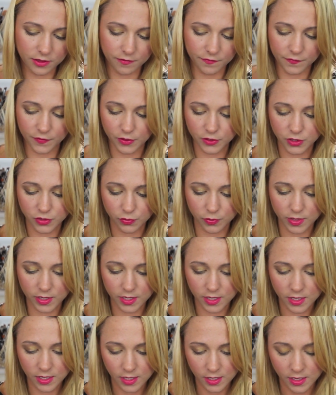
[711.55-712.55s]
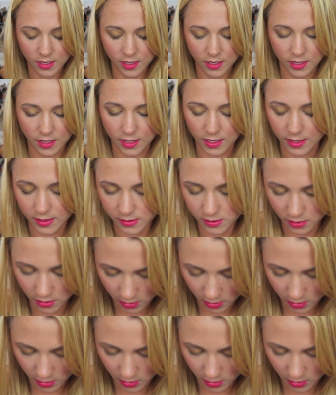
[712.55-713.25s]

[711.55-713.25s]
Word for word: The first one is